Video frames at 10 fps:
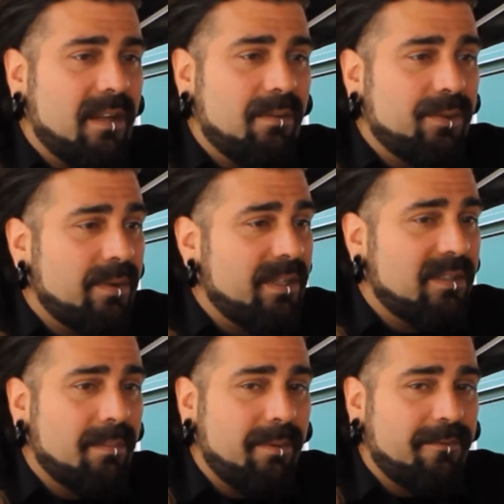It was really
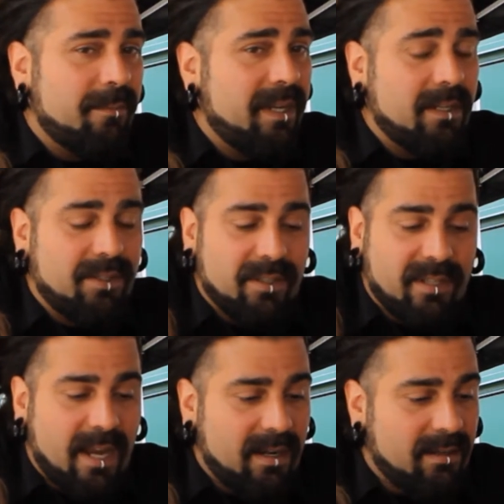simple for me to
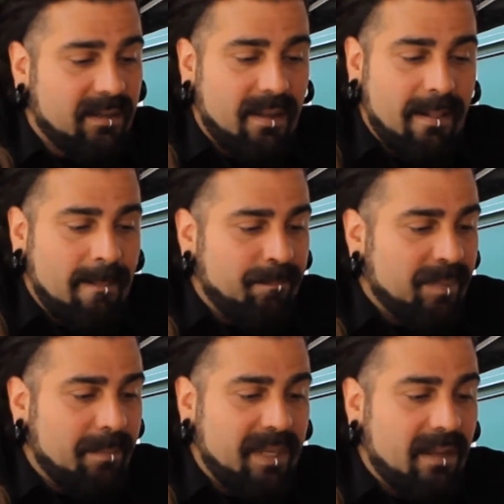just kind of
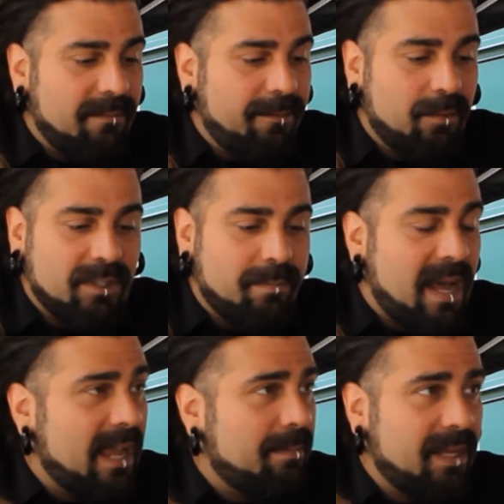be influenced
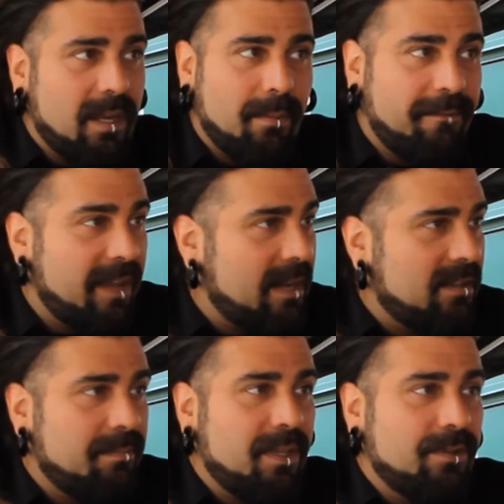by it, become a fan
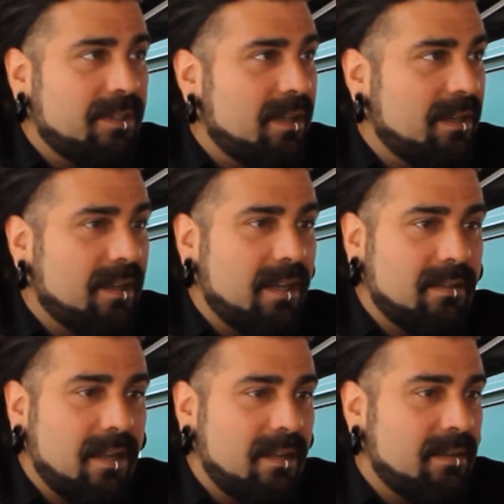of the music,
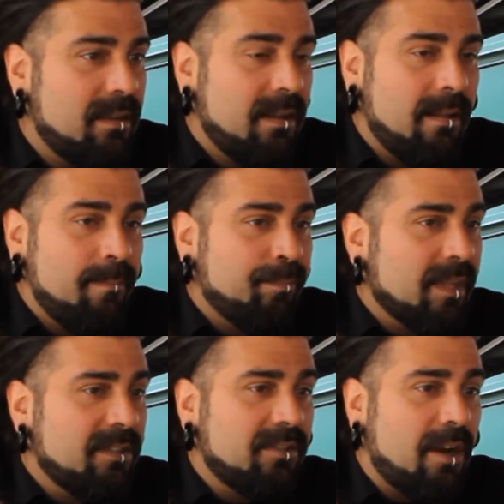and then
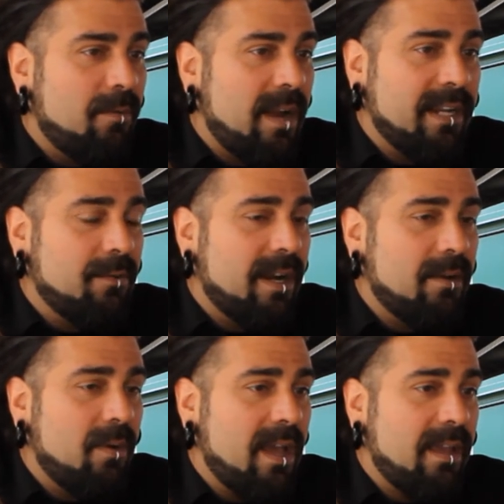start writing right
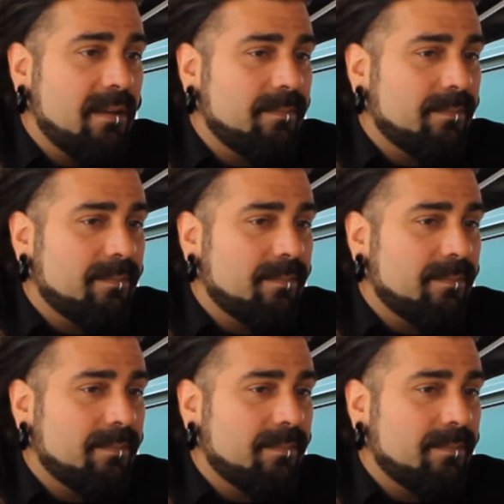away.